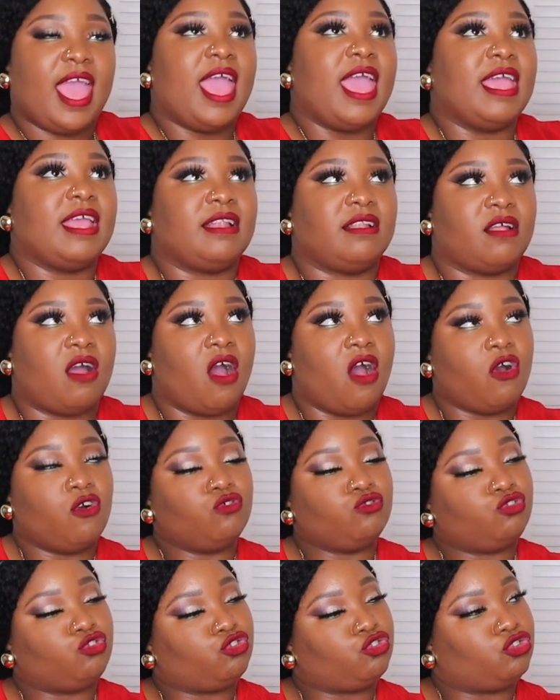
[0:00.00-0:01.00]
And
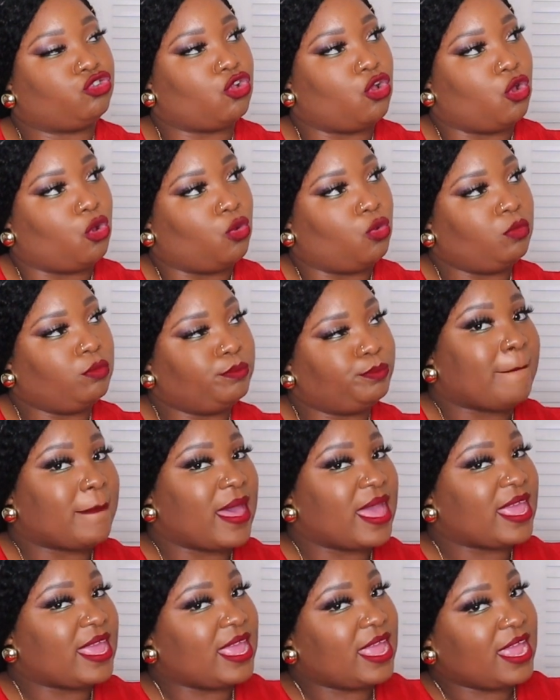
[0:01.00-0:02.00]
also
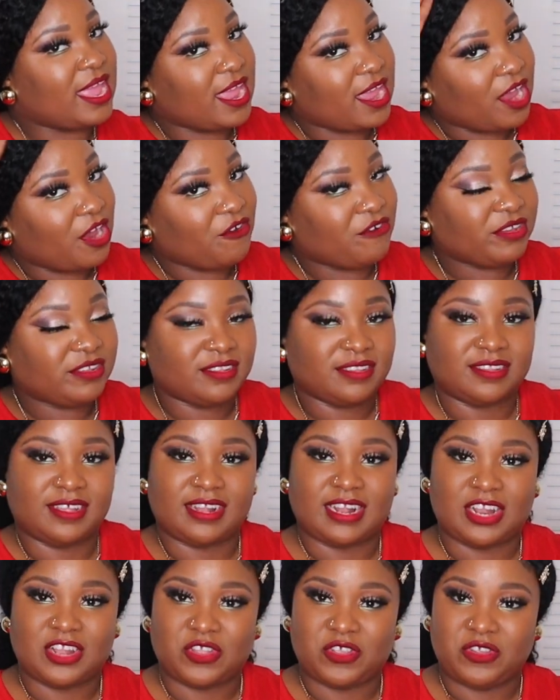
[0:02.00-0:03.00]
my hair is
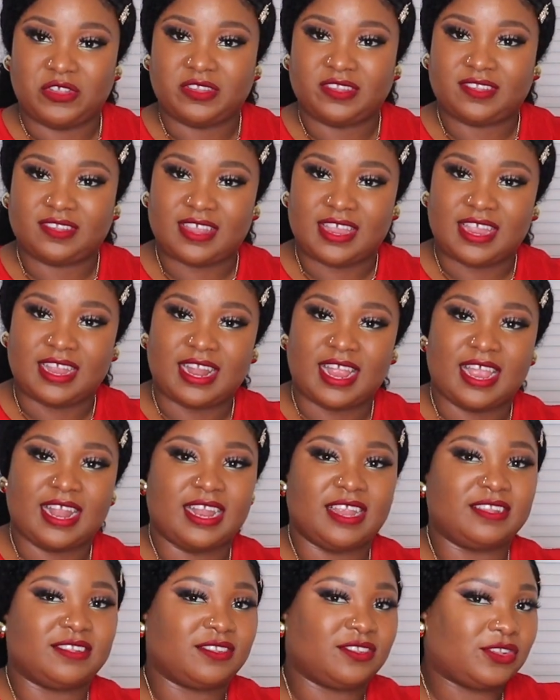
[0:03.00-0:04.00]
done. I know you see it.
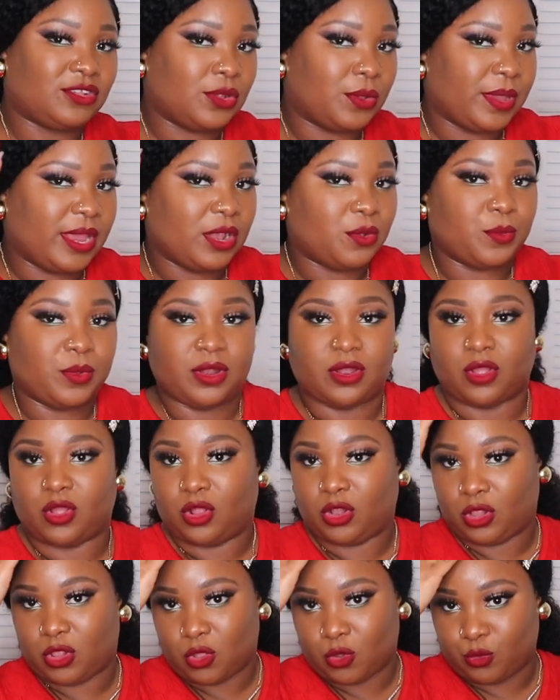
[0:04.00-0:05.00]
It is sewing with a
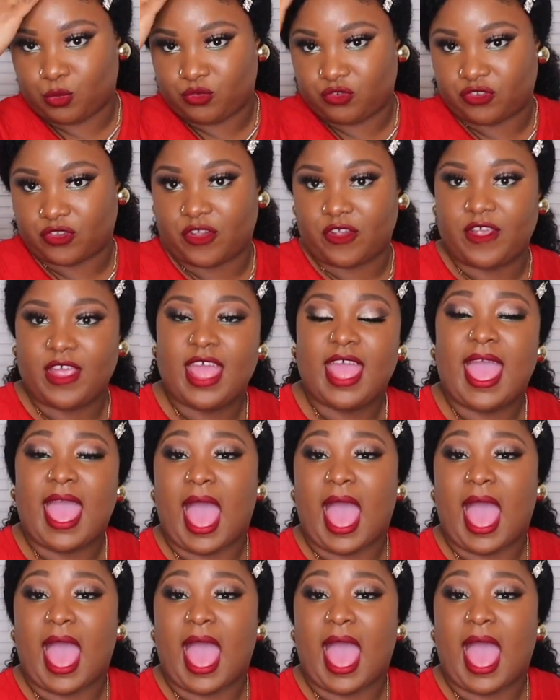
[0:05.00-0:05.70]
closure.